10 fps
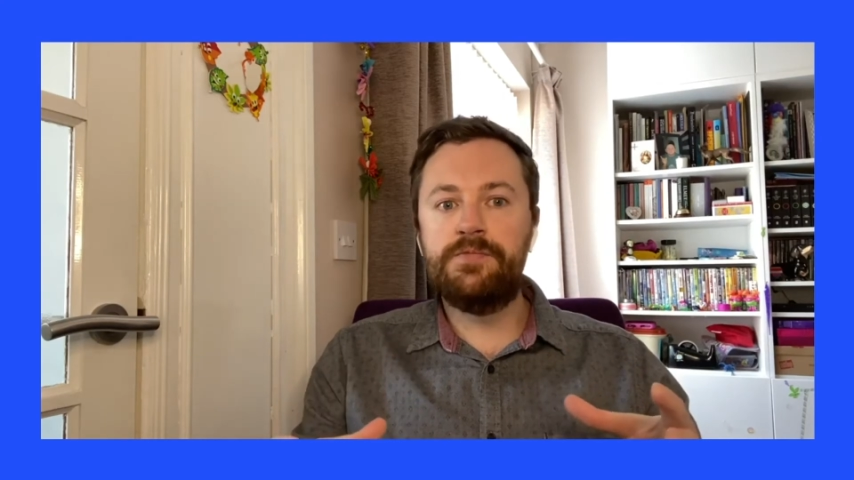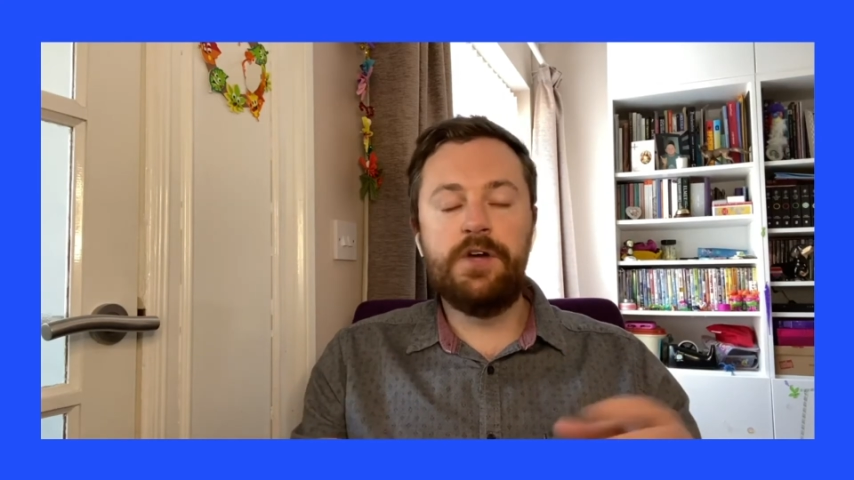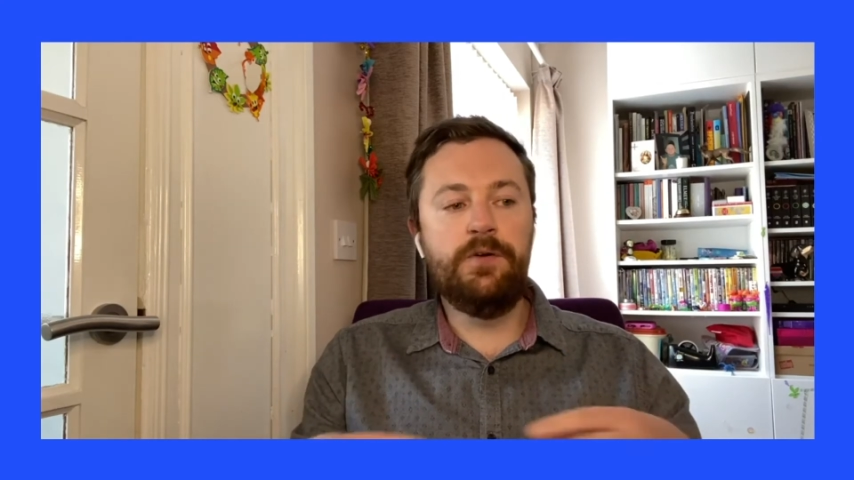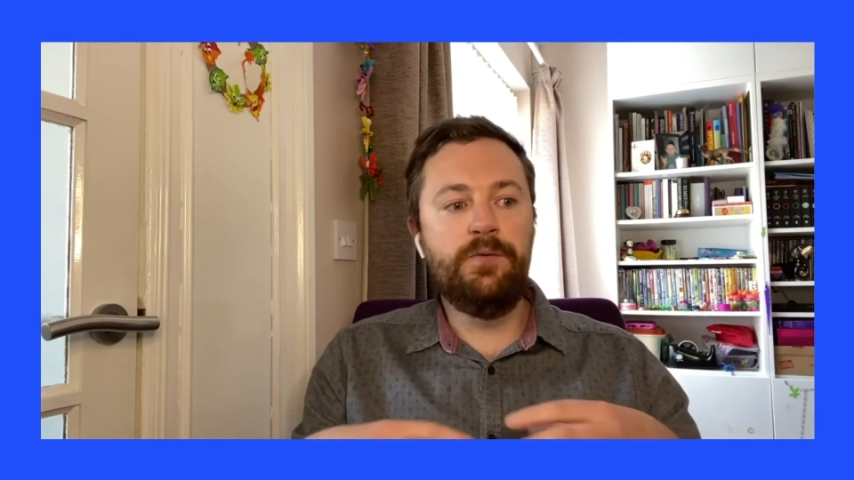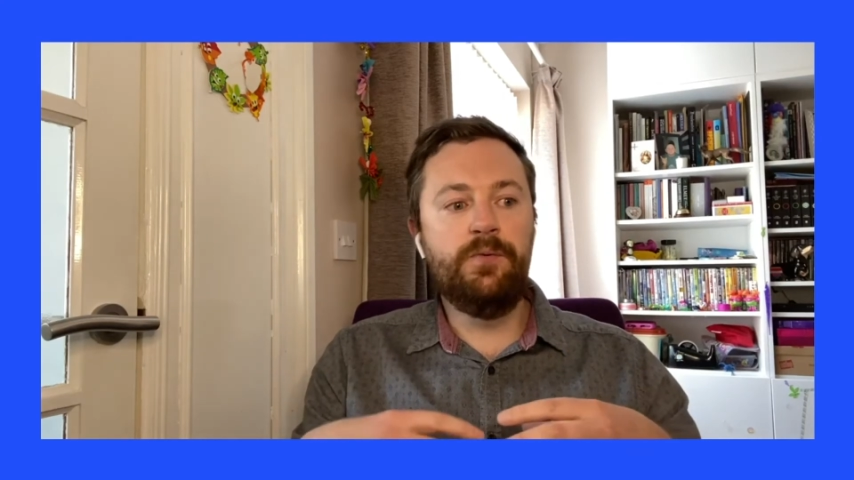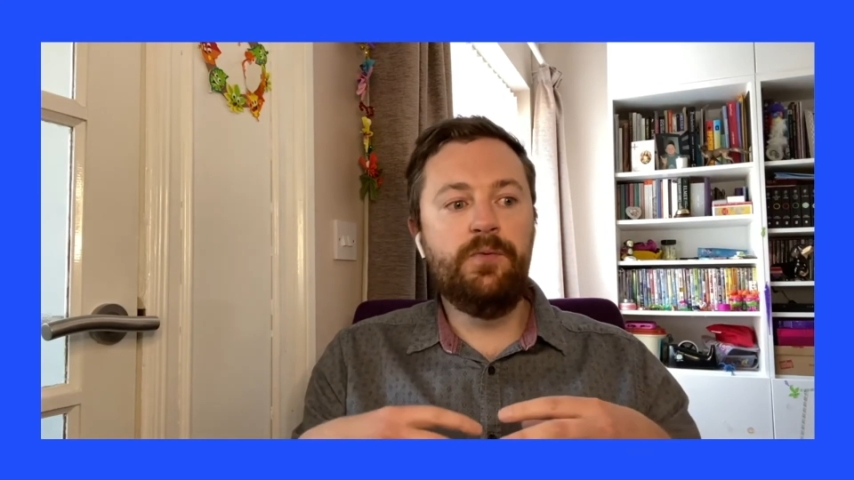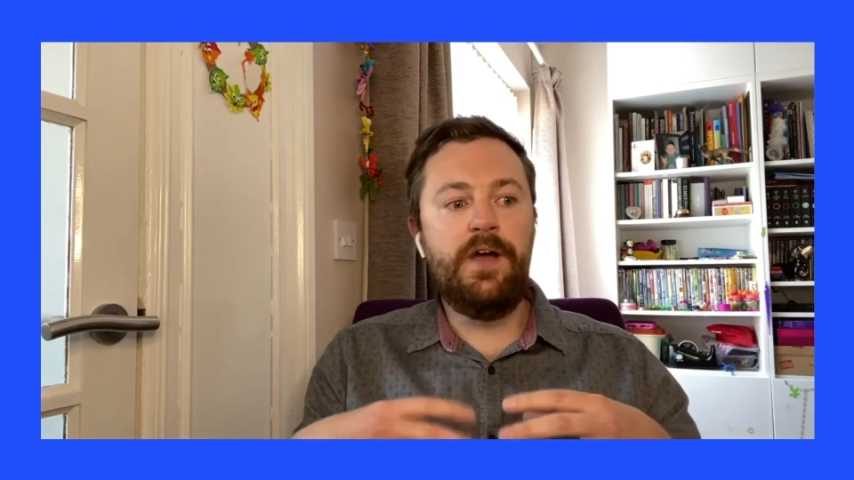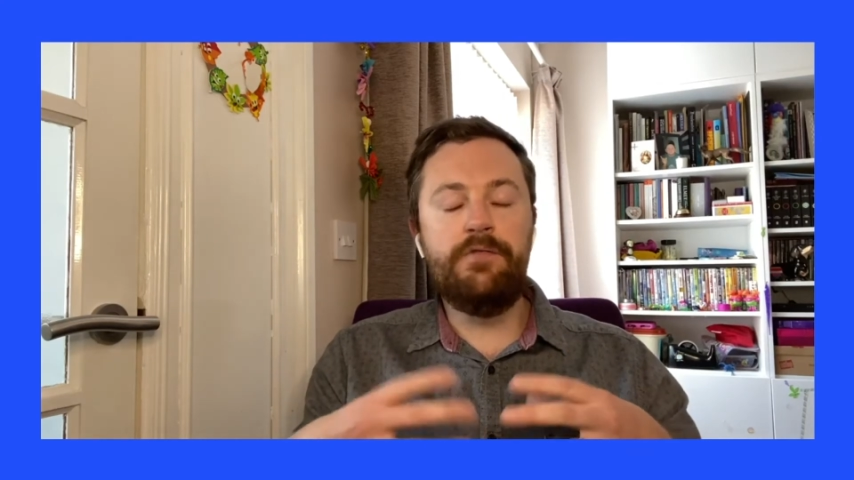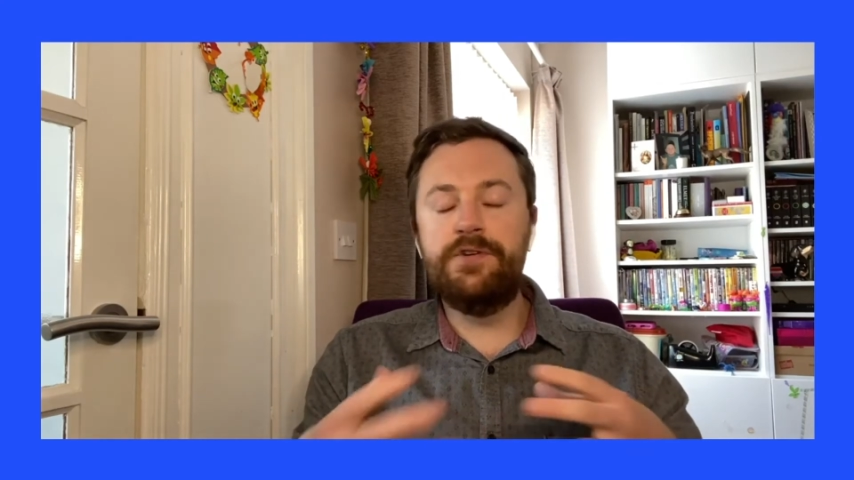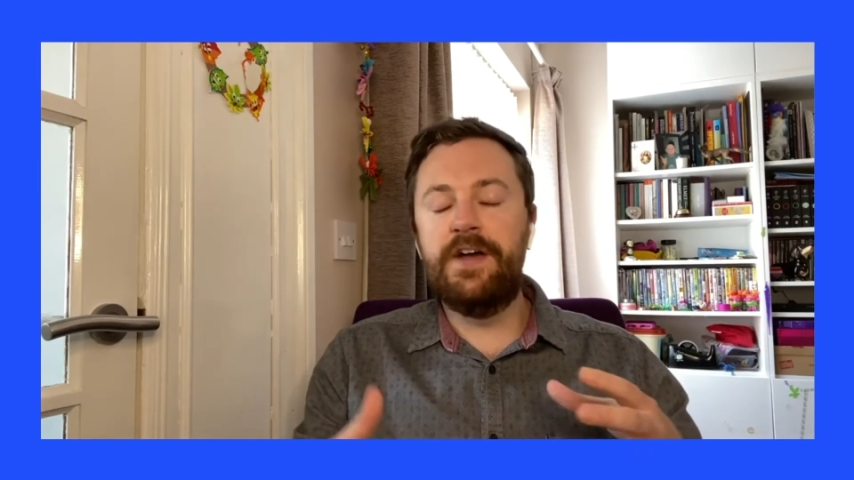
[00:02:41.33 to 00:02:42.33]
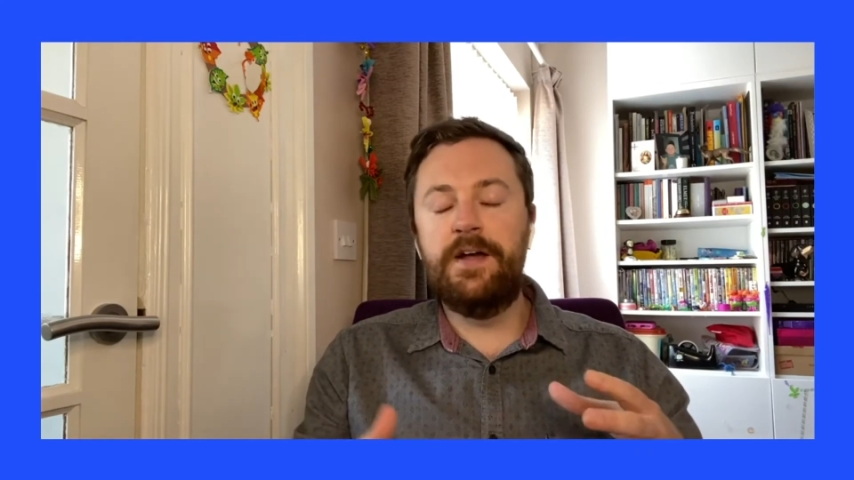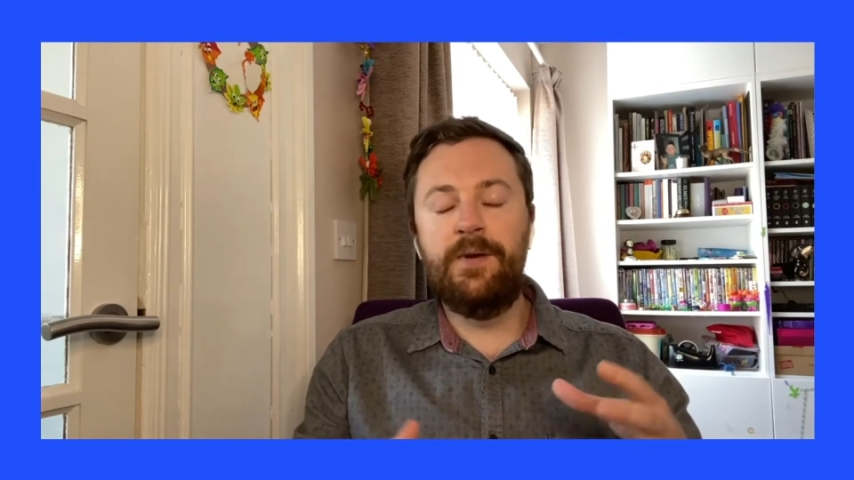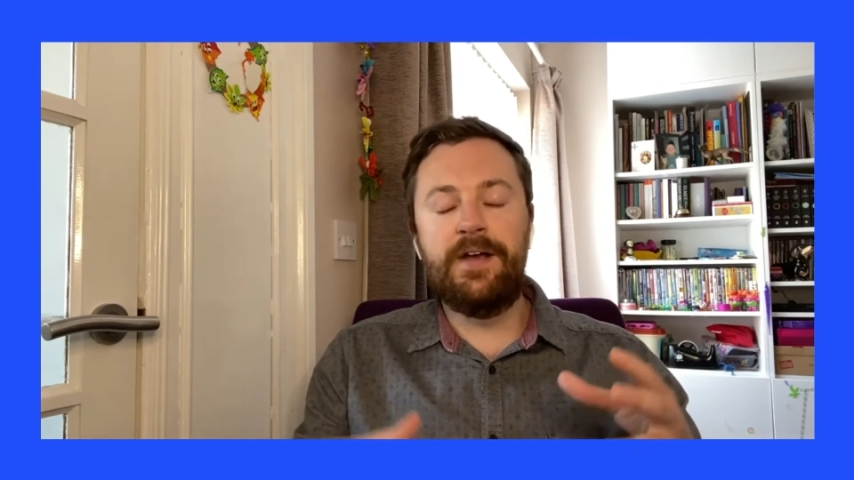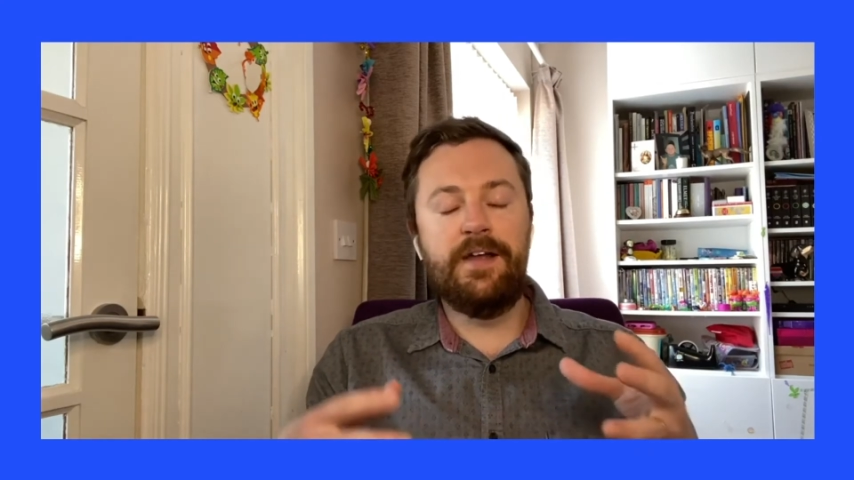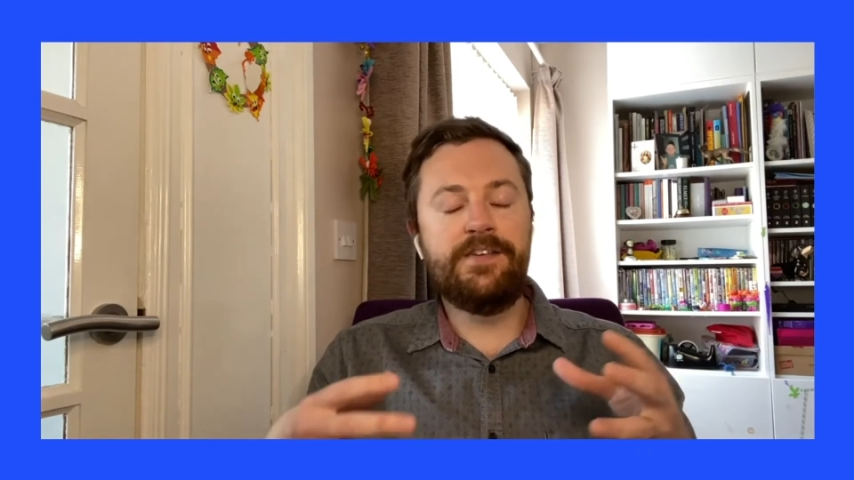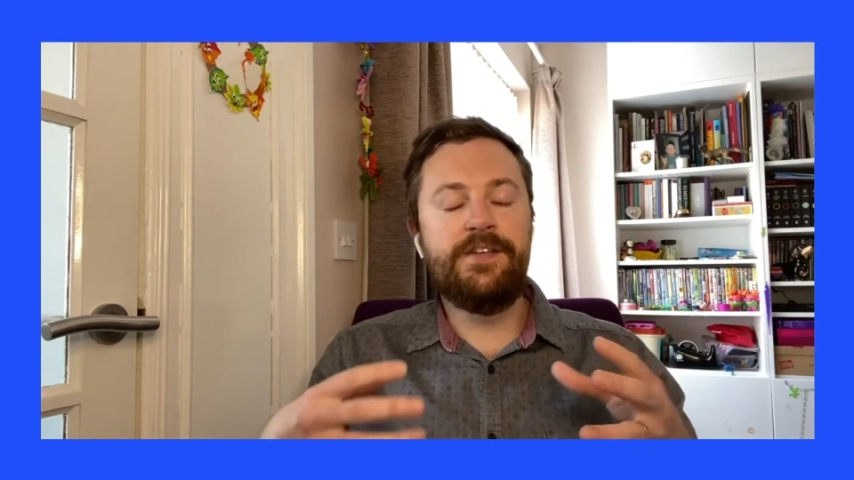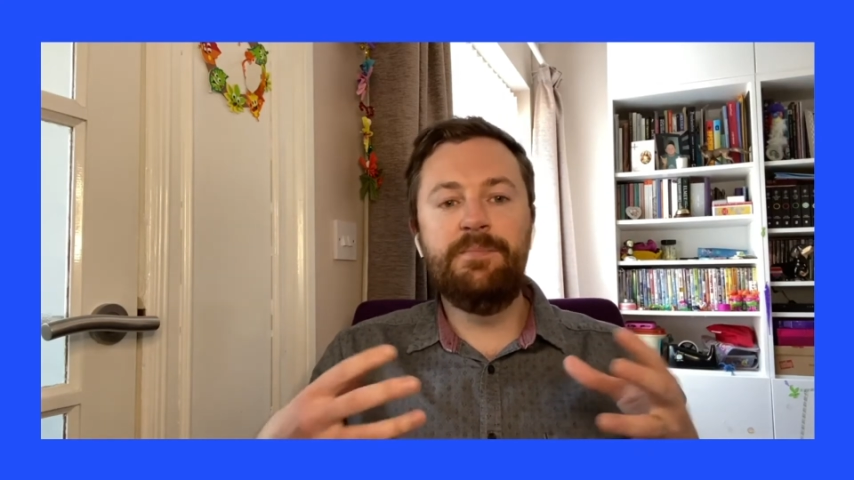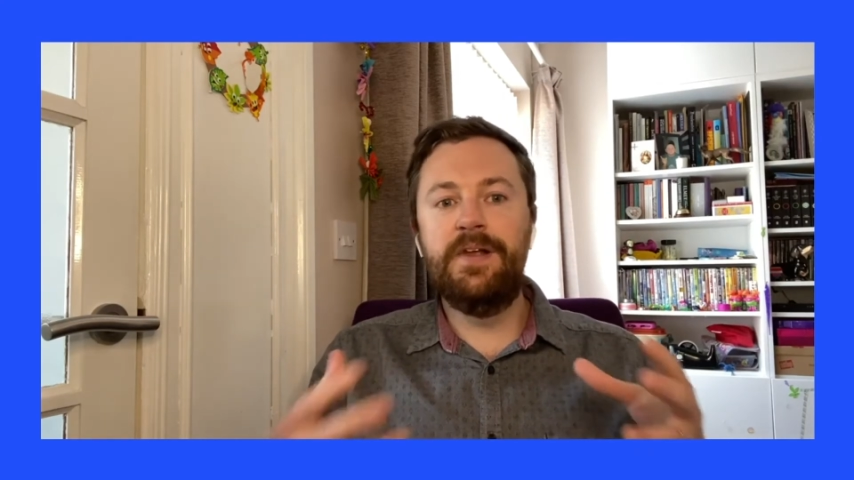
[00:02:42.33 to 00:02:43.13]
So every day we're collecting